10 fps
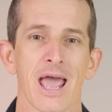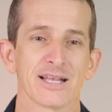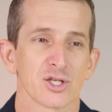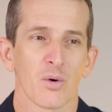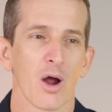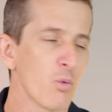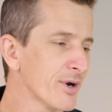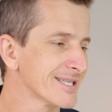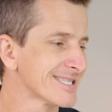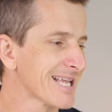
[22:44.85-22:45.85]
So I
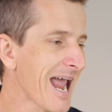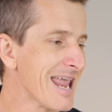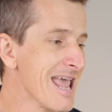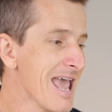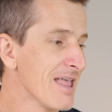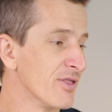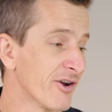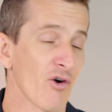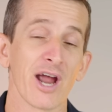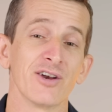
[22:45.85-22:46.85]
wouldn't say the
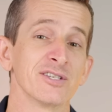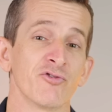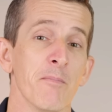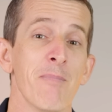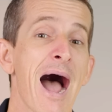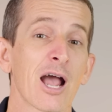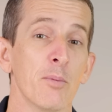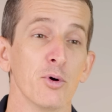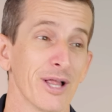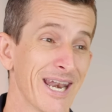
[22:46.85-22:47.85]
grinder is
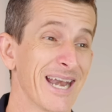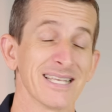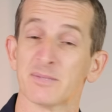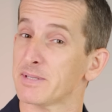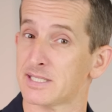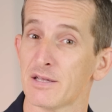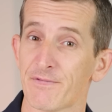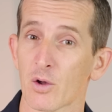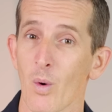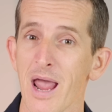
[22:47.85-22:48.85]
remarkable in any
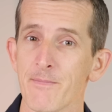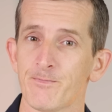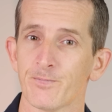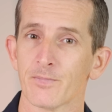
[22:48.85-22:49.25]
specific way,